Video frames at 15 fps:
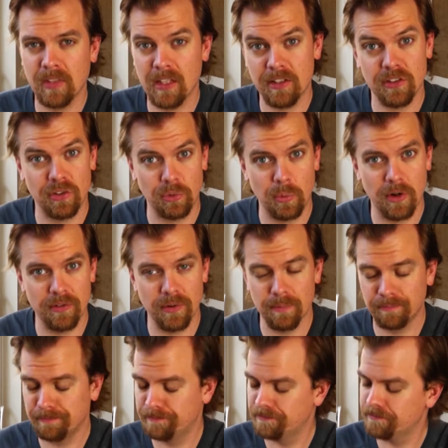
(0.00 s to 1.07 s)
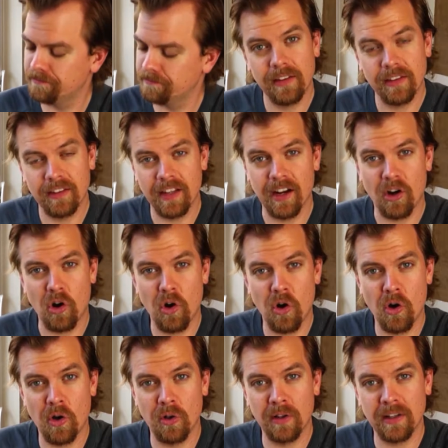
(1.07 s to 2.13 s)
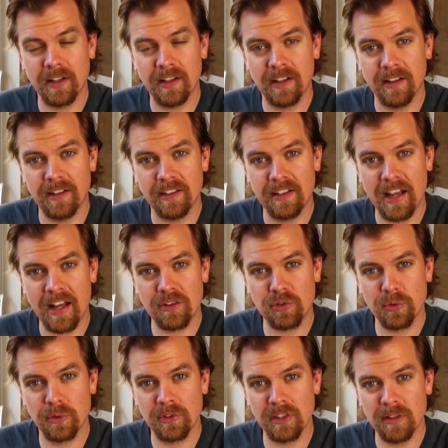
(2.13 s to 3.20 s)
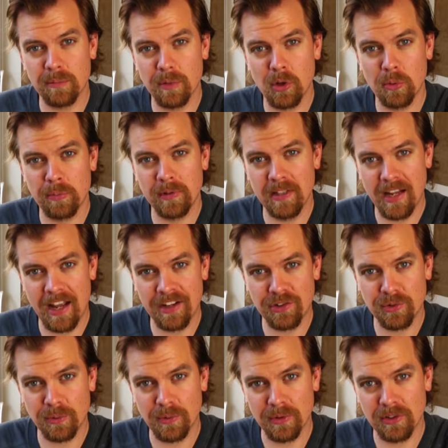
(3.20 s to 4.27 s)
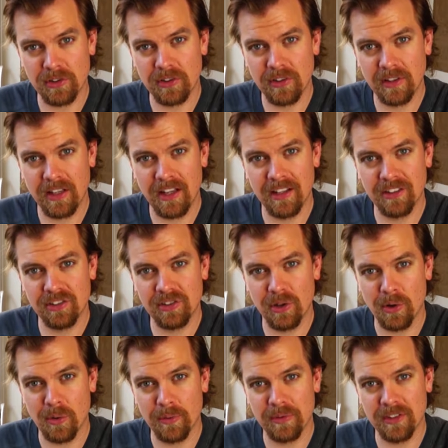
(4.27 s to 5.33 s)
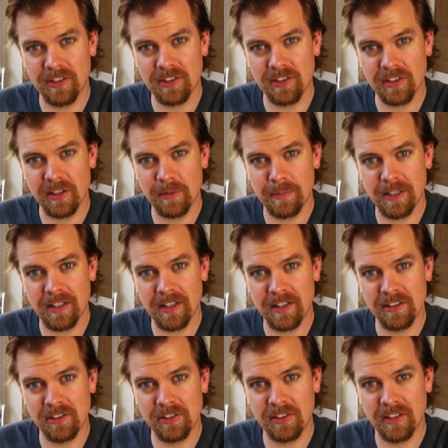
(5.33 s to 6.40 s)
This is one of them. They are all naturals and pulp naturals. So this is going to be a nice.